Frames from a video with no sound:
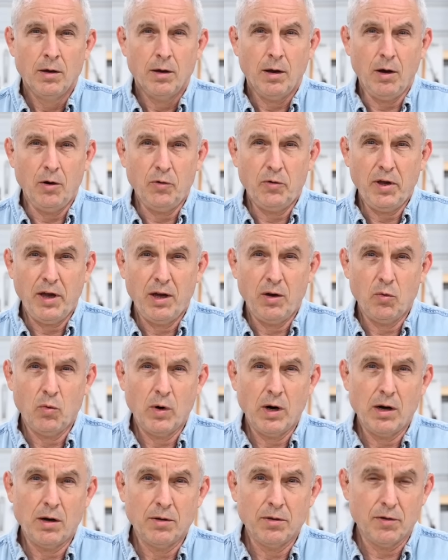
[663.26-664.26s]
Okay,
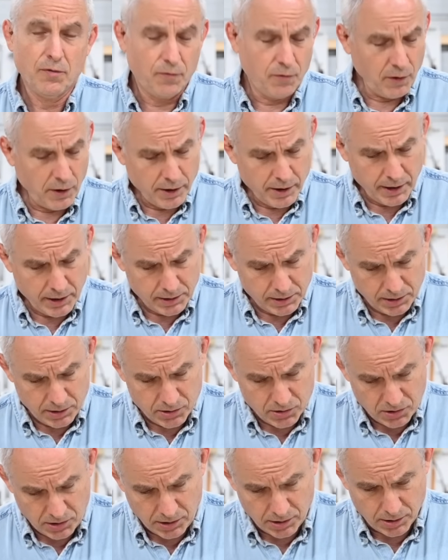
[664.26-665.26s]
well, the verdict
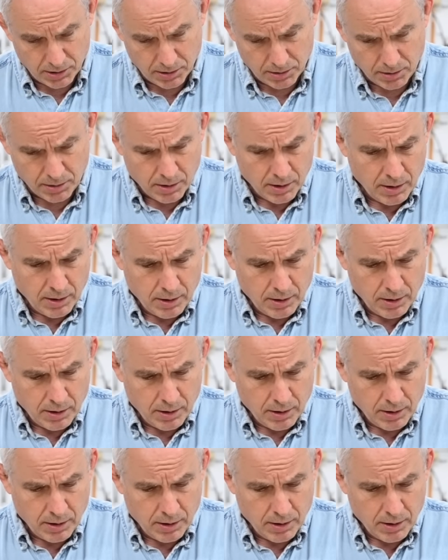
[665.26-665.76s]
is in